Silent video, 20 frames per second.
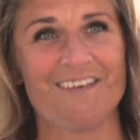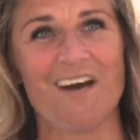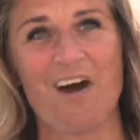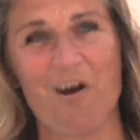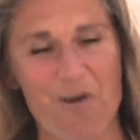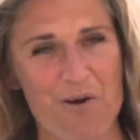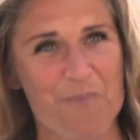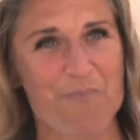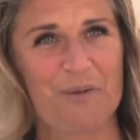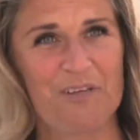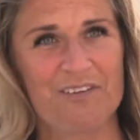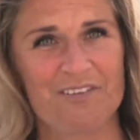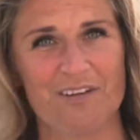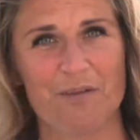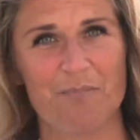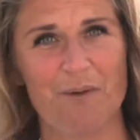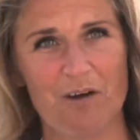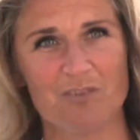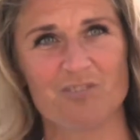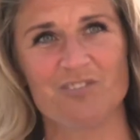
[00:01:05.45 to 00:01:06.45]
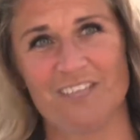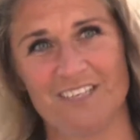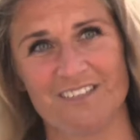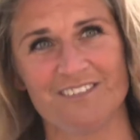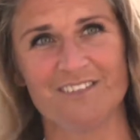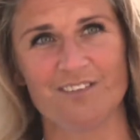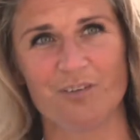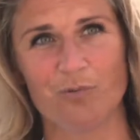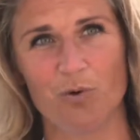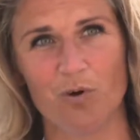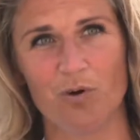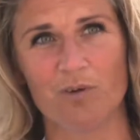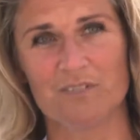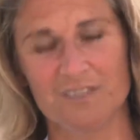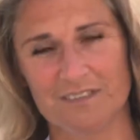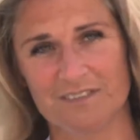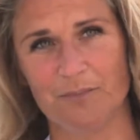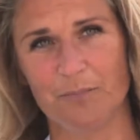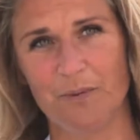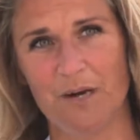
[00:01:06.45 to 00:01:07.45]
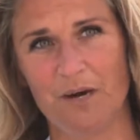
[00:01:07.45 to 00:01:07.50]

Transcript: our ambition about changing the world is